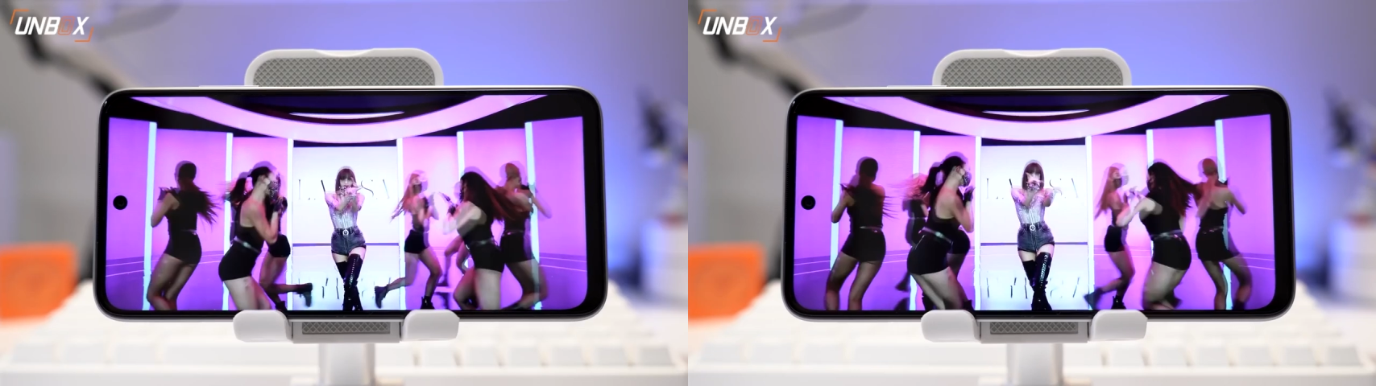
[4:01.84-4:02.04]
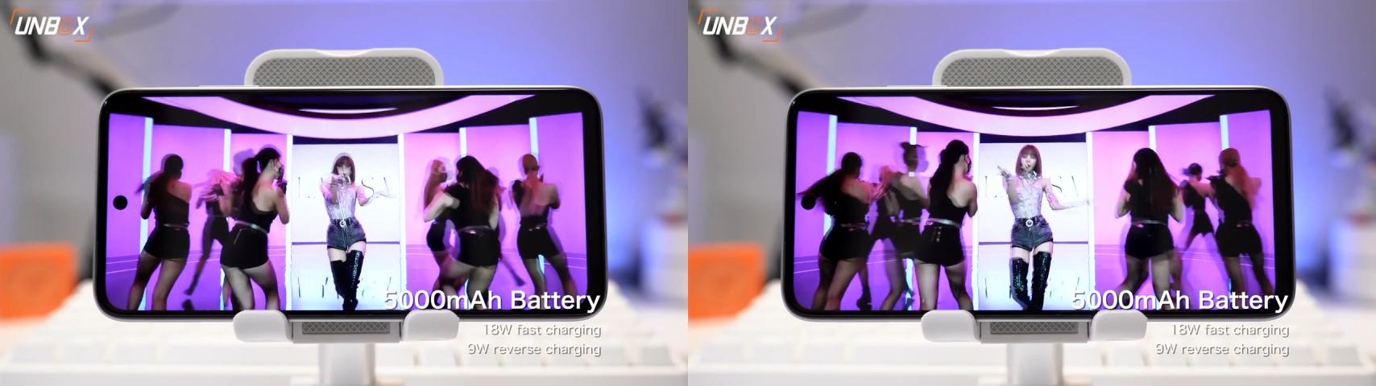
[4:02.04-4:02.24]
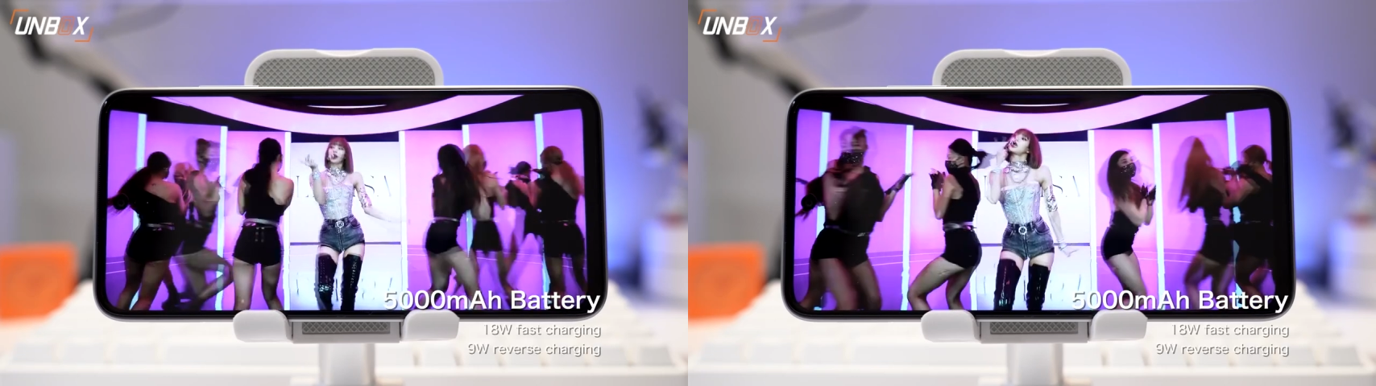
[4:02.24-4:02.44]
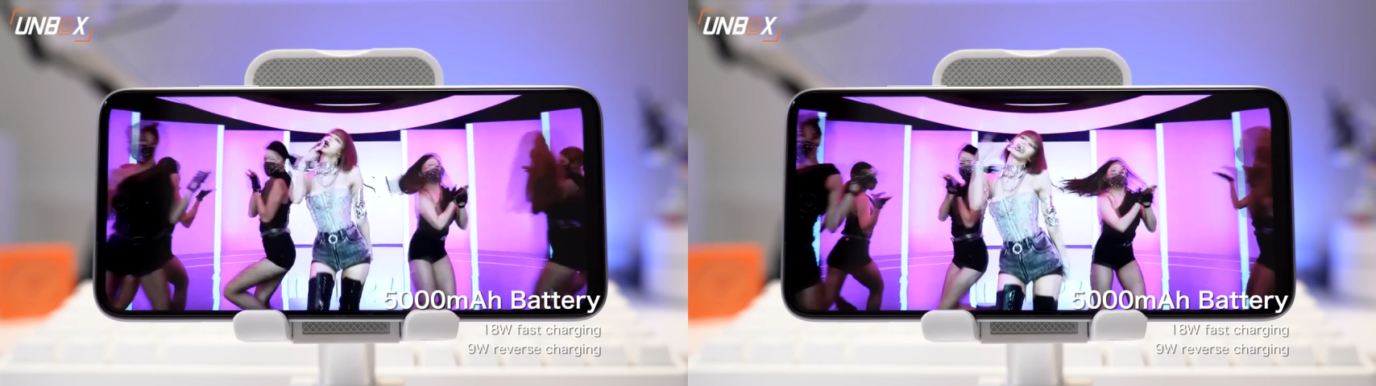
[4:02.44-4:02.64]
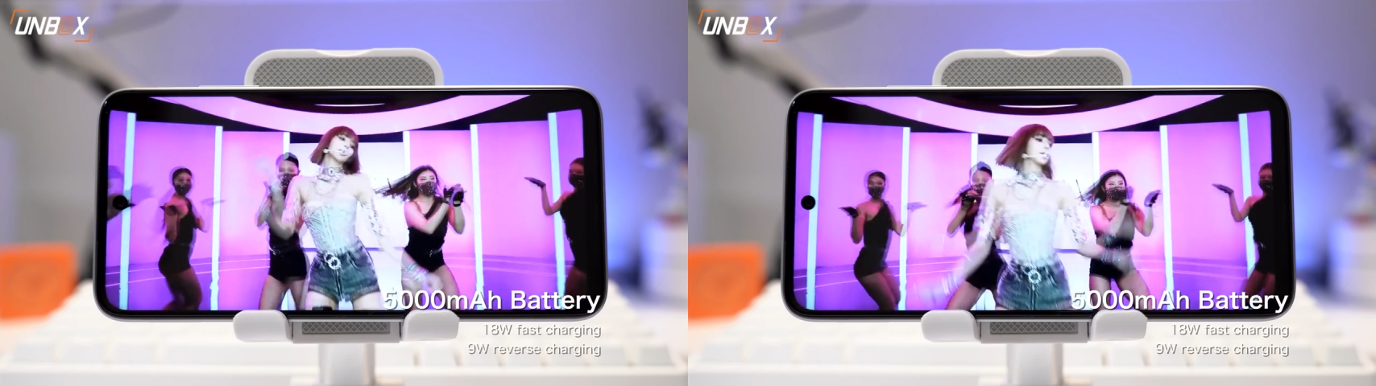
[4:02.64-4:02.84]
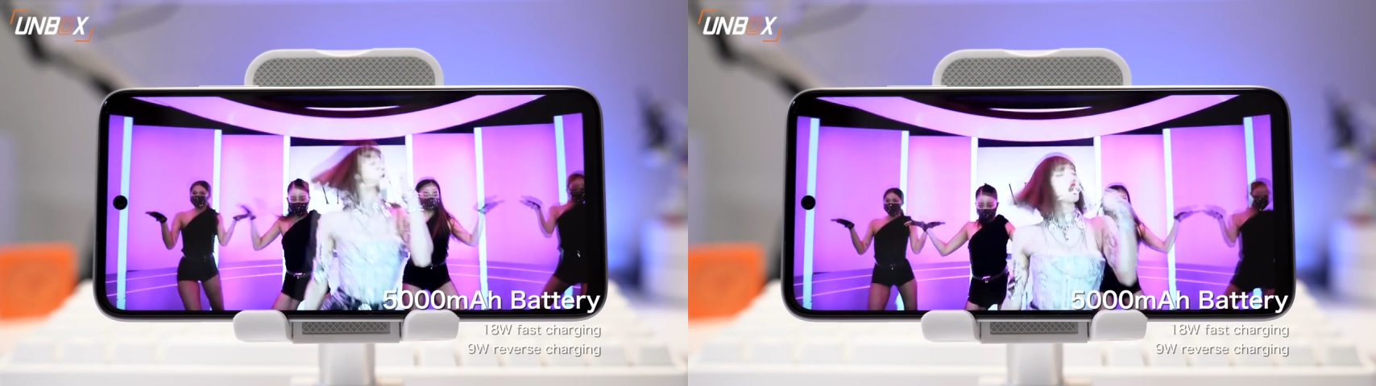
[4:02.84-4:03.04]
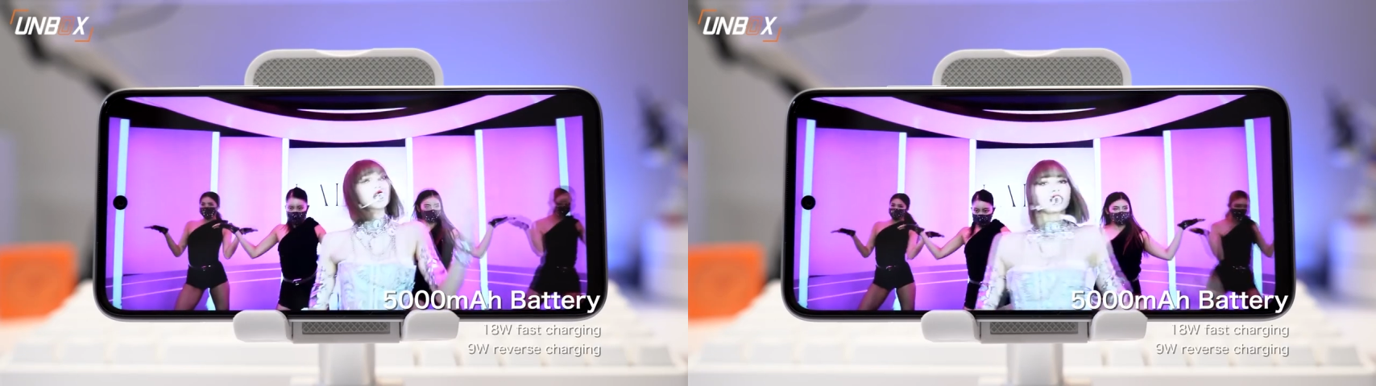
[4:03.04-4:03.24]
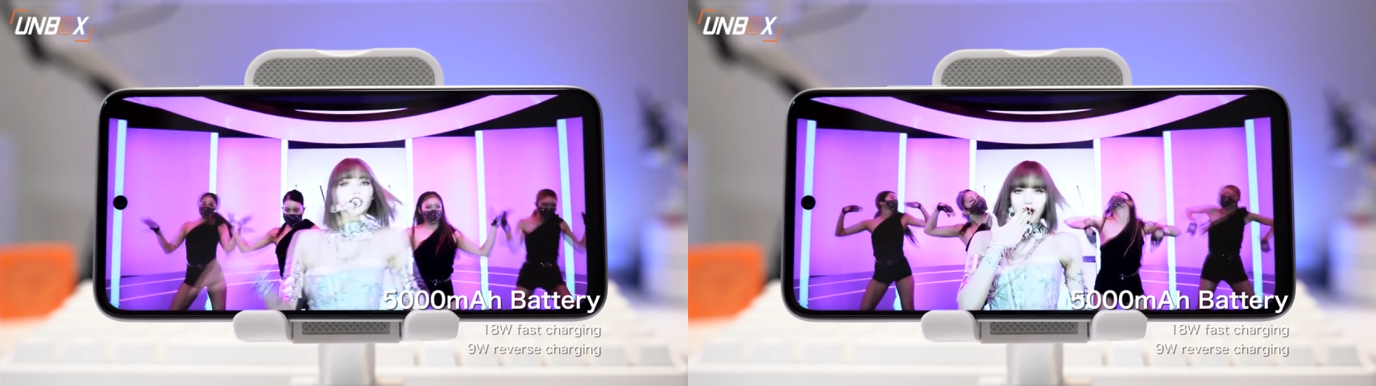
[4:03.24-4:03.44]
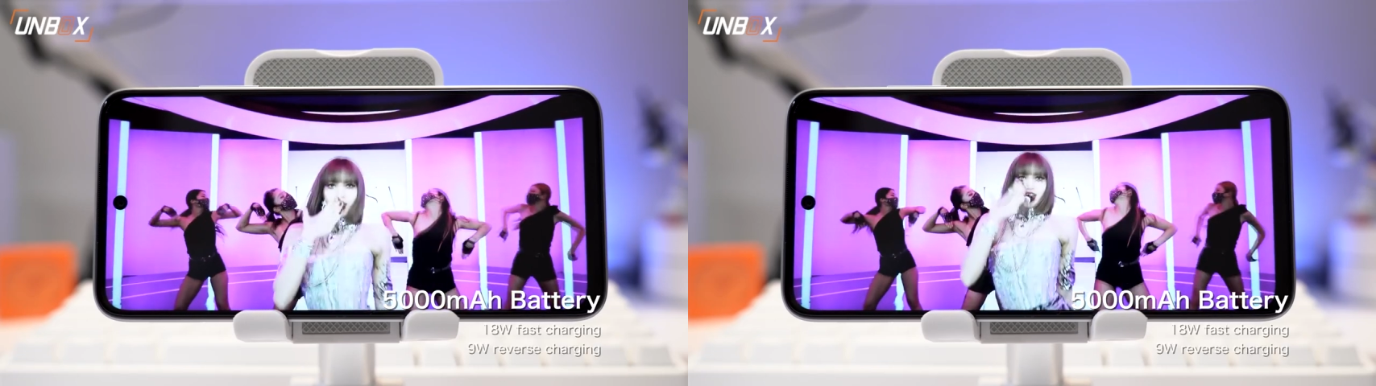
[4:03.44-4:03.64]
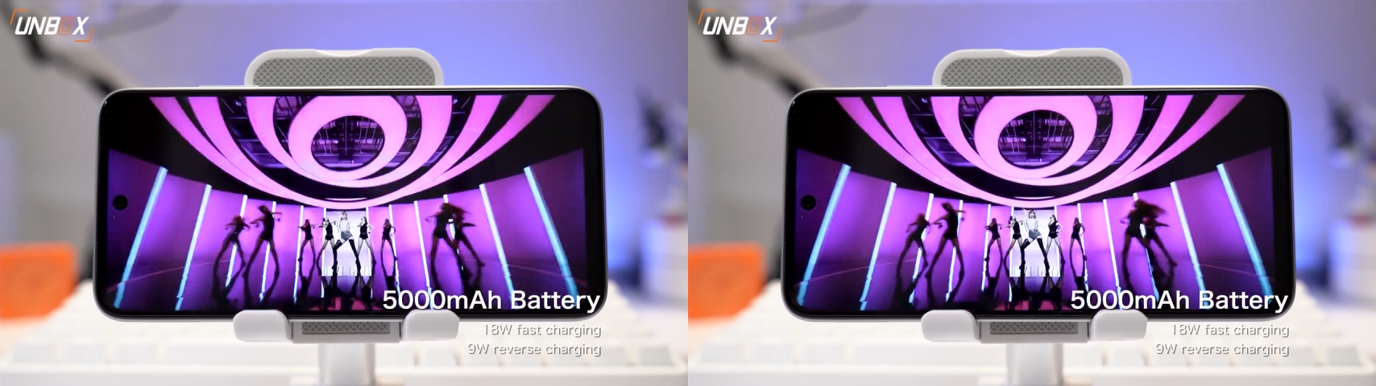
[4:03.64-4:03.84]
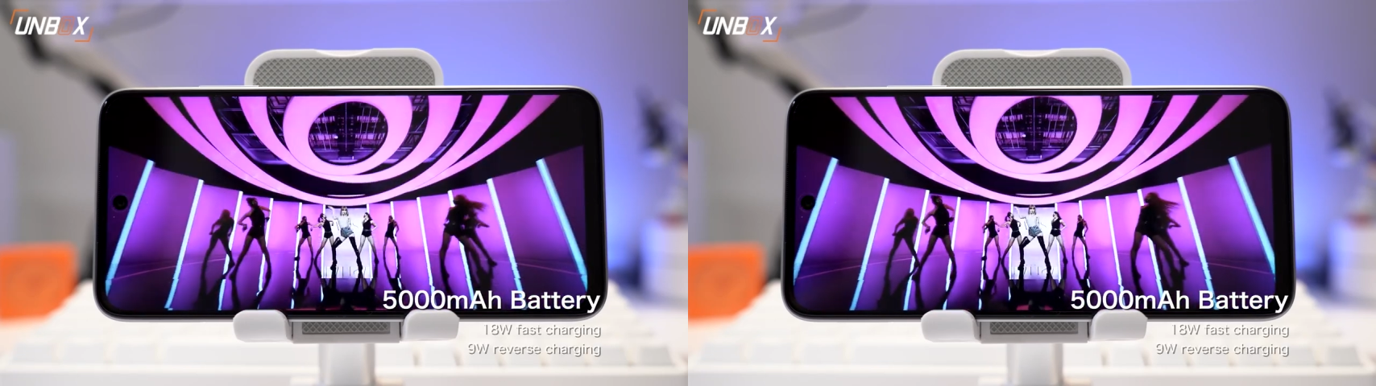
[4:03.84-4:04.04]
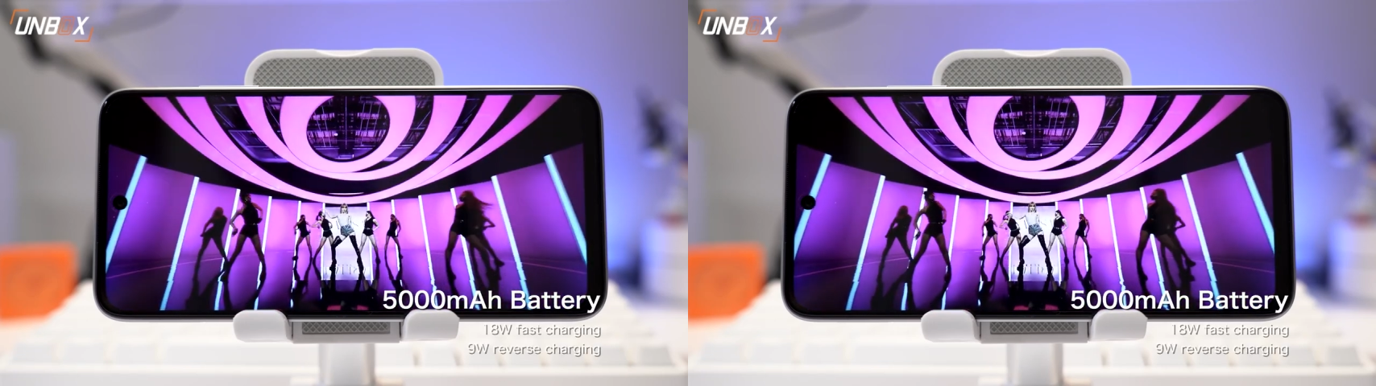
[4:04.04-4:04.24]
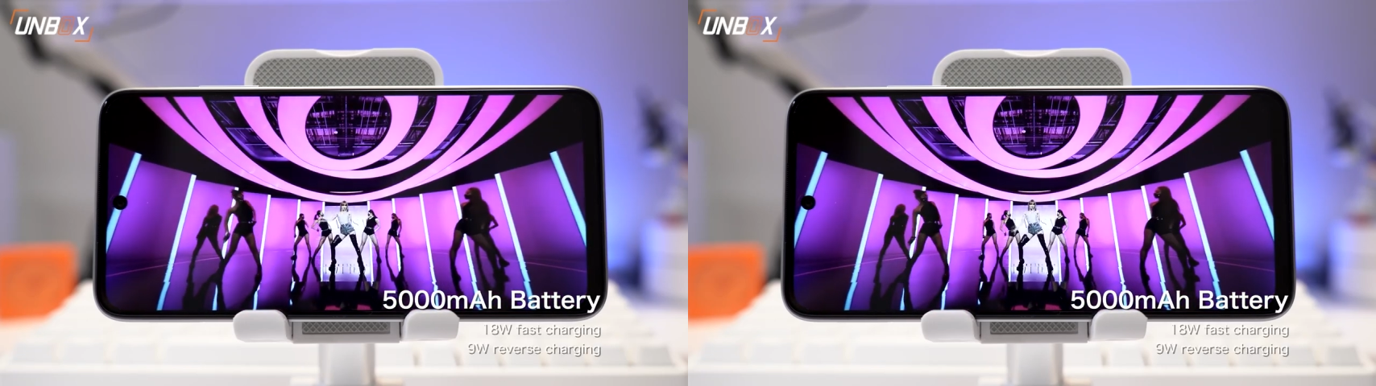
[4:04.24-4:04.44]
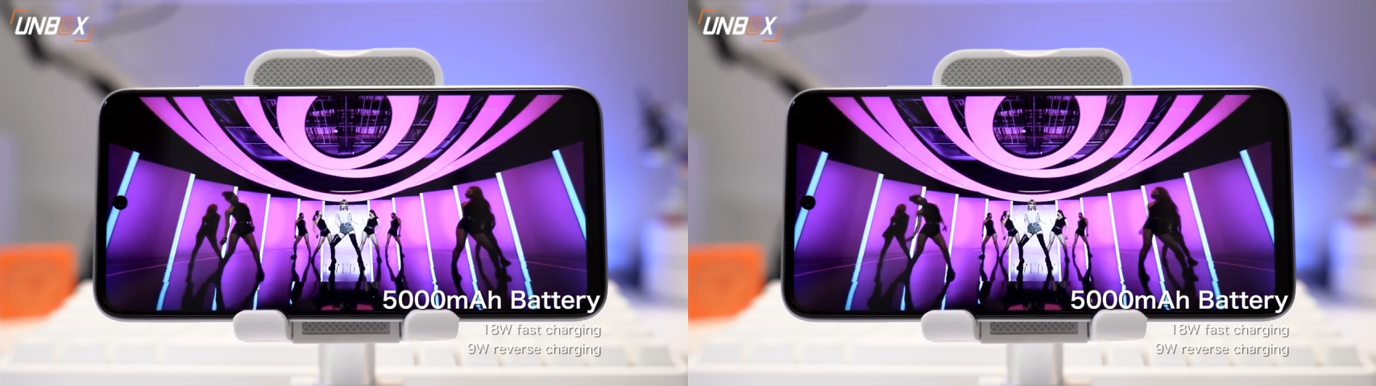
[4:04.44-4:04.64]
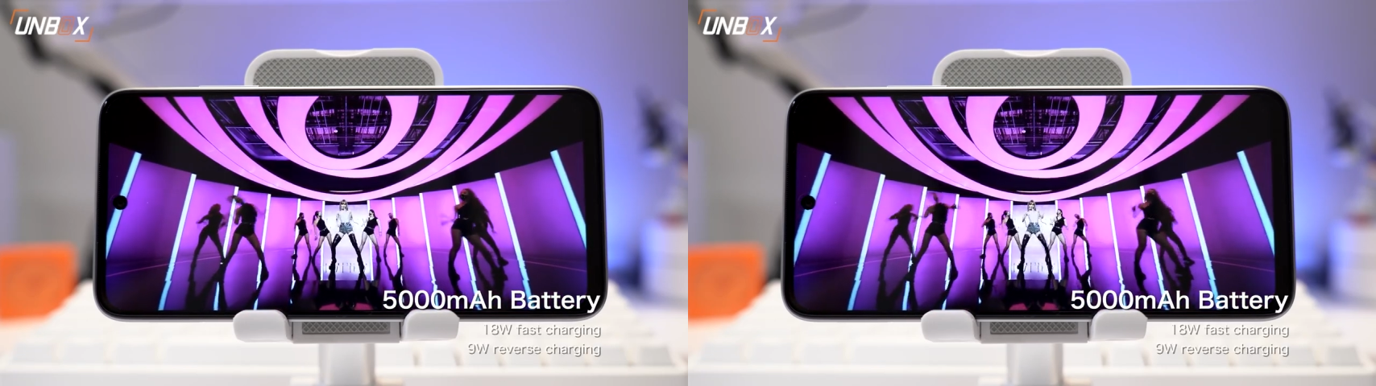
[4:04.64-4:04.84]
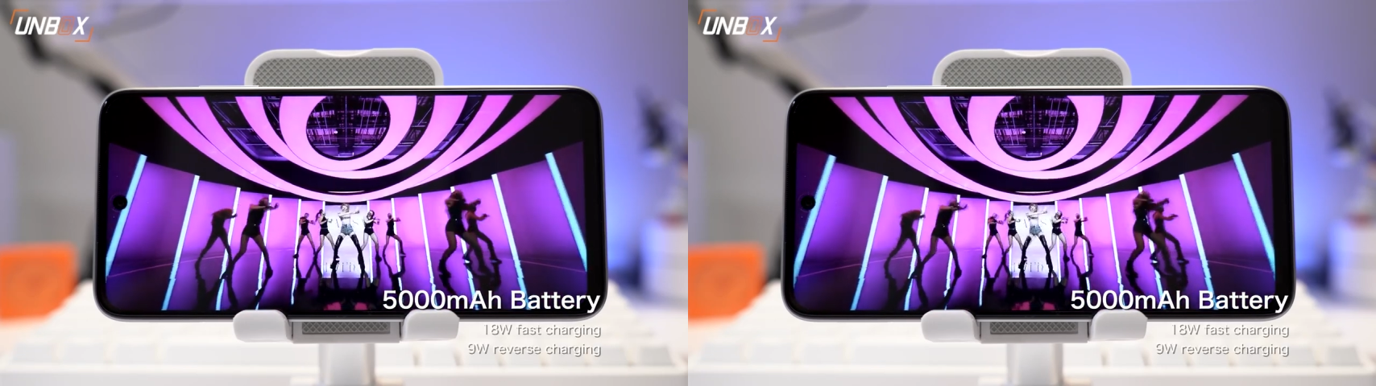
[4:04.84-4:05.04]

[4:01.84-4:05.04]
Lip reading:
[unreadable: no face in view]